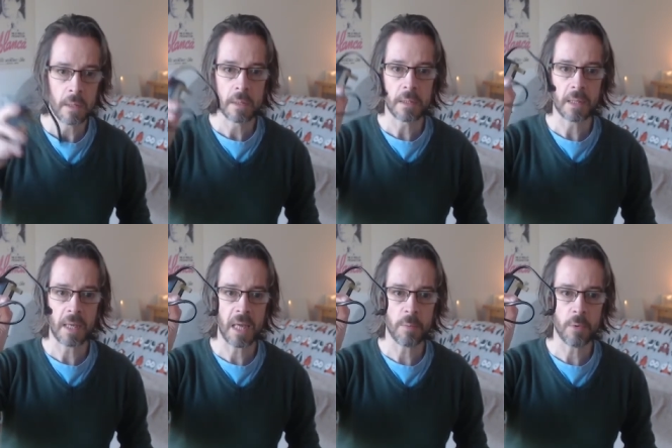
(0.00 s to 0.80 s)
the
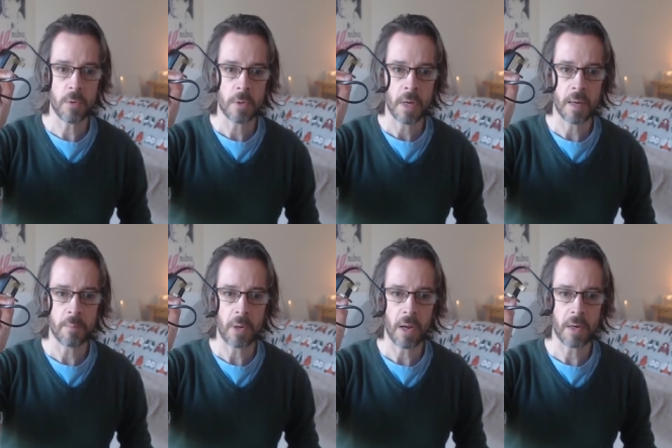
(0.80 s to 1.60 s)
cable and
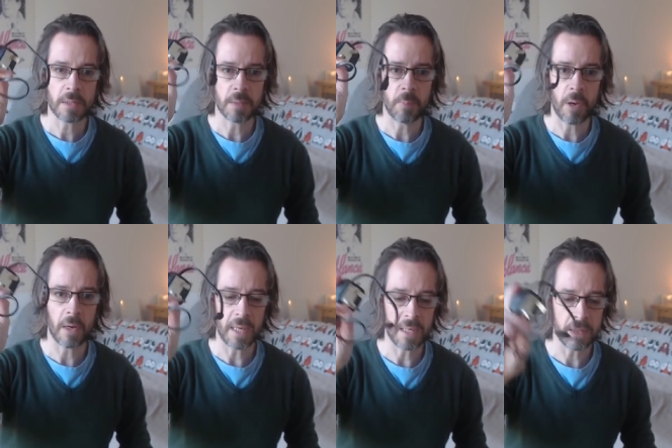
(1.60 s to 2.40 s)
plug to plug
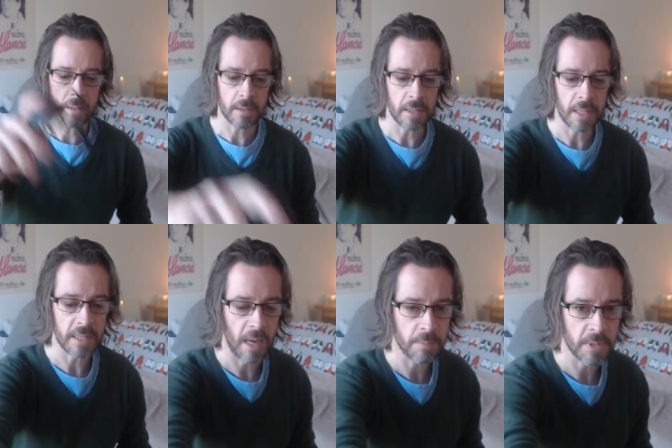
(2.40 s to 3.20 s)
in the
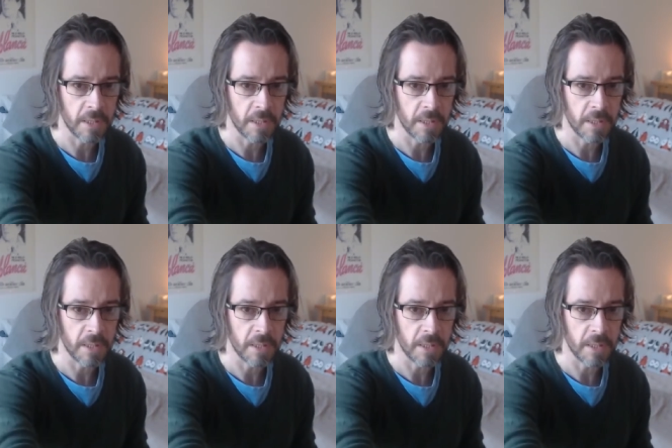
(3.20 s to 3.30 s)
adapter,